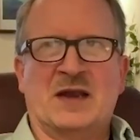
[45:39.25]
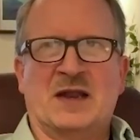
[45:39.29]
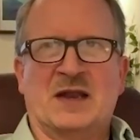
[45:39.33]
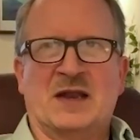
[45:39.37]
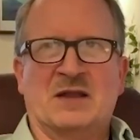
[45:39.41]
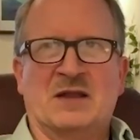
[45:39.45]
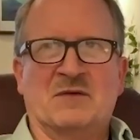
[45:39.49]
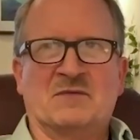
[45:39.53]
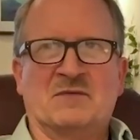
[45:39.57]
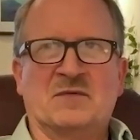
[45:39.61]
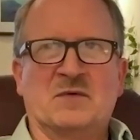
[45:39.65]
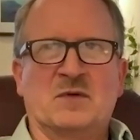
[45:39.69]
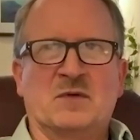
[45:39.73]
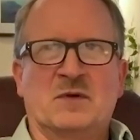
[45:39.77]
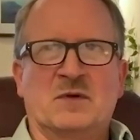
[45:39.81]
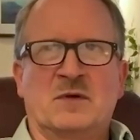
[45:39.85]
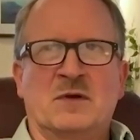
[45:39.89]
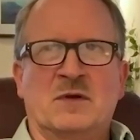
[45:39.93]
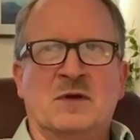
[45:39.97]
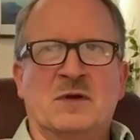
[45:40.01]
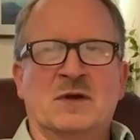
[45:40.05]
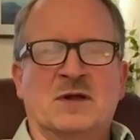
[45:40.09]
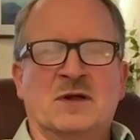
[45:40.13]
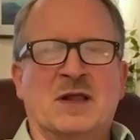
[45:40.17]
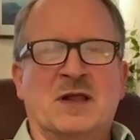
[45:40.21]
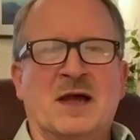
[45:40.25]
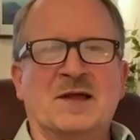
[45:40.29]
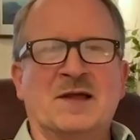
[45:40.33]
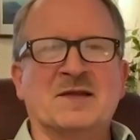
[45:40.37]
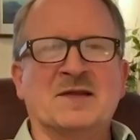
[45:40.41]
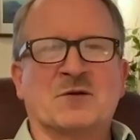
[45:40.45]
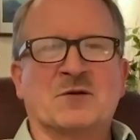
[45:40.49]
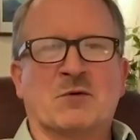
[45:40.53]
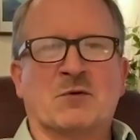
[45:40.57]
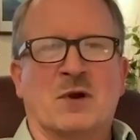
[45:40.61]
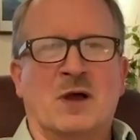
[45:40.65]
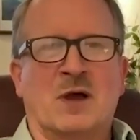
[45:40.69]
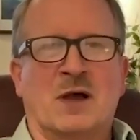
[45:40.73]
I love
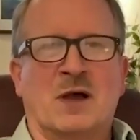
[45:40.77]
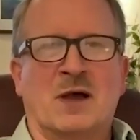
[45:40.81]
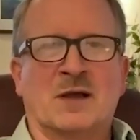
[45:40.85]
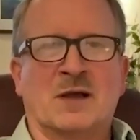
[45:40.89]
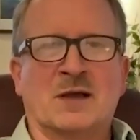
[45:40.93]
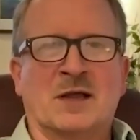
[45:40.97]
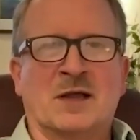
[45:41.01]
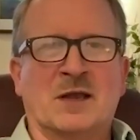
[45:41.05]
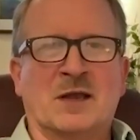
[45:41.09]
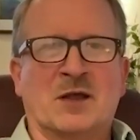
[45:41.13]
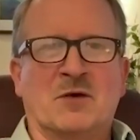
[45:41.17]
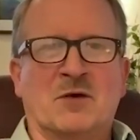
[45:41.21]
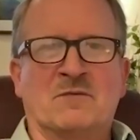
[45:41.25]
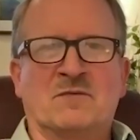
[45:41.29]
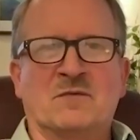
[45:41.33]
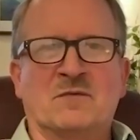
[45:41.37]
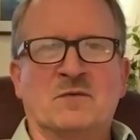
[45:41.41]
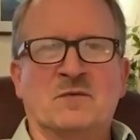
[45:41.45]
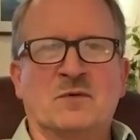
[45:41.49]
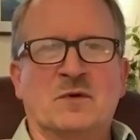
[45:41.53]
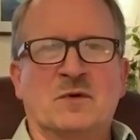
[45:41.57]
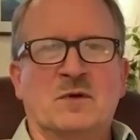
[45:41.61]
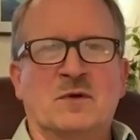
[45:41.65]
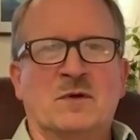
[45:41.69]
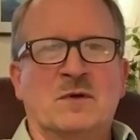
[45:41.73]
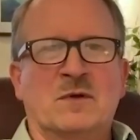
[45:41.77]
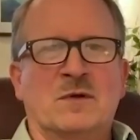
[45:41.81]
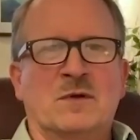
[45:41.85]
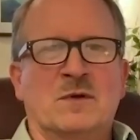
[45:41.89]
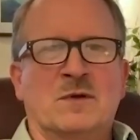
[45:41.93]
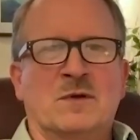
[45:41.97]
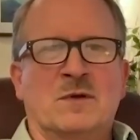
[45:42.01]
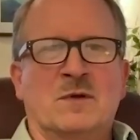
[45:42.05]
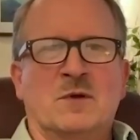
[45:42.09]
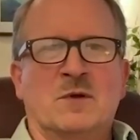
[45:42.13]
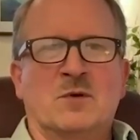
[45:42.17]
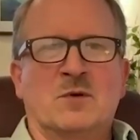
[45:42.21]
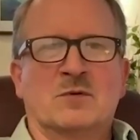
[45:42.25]
classic rock. I love
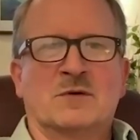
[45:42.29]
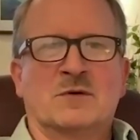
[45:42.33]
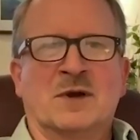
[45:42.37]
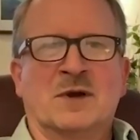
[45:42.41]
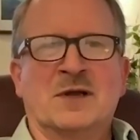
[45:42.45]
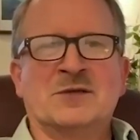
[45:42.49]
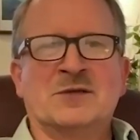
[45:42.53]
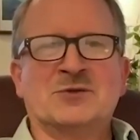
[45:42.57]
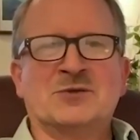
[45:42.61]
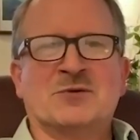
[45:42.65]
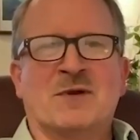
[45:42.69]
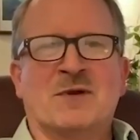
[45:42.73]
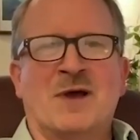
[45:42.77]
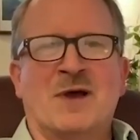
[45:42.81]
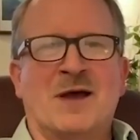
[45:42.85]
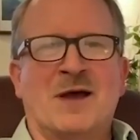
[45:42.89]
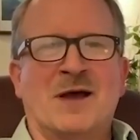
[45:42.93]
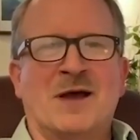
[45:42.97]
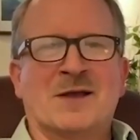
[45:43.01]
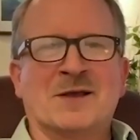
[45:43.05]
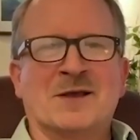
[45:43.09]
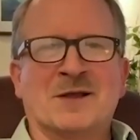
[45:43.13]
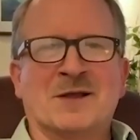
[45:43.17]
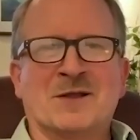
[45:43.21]
grunge rock.